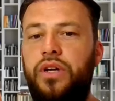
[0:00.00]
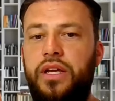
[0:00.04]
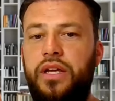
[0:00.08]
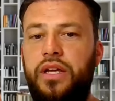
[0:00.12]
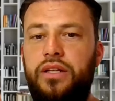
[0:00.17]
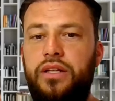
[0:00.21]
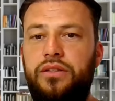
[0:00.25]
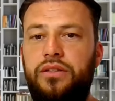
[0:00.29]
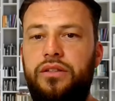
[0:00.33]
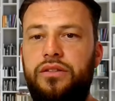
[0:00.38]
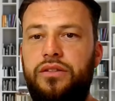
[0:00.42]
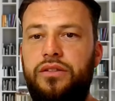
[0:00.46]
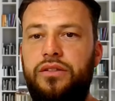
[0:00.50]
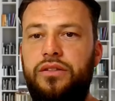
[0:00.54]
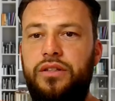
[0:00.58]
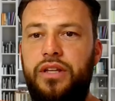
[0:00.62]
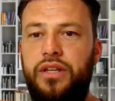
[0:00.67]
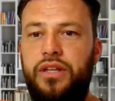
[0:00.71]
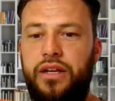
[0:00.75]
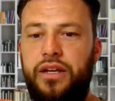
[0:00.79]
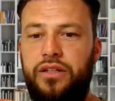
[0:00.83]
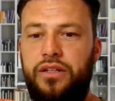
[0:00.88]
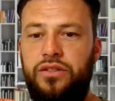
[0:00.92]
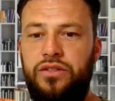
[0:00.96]
in the
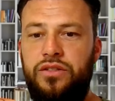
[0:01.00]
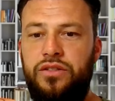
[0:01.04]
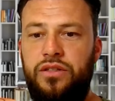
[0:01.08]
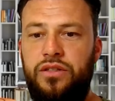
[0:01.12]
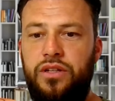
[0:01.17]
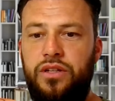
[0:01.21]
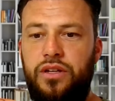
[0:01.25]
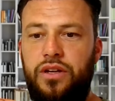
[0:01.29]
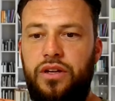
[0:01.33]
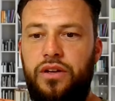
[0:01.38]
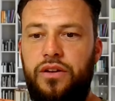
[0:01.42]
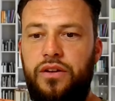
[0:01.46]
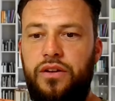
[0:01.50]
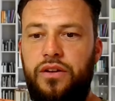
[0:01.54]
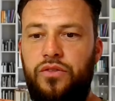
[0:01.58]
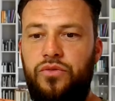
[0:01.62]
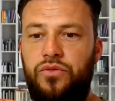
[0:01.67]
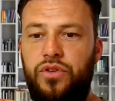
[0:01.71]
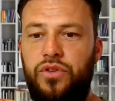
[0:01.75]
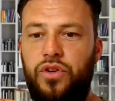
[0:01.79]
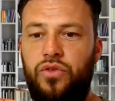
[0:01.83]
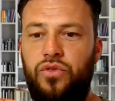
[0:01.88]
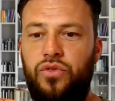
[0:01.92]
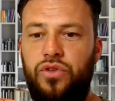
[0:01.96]
next uh,
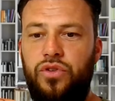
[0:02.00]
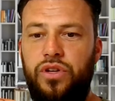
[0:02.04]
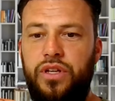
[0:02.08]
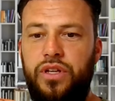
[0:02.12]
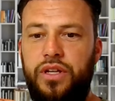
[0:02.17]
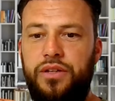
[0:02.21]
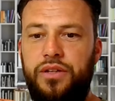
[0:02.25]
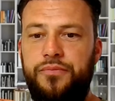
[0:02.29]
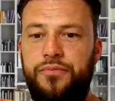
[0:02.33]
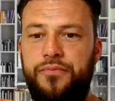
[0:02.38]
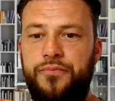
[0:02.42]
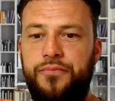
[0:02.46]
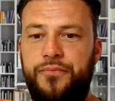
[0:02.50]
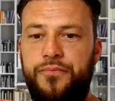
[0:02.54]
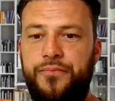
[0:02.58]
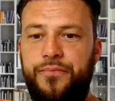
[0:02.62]
recording.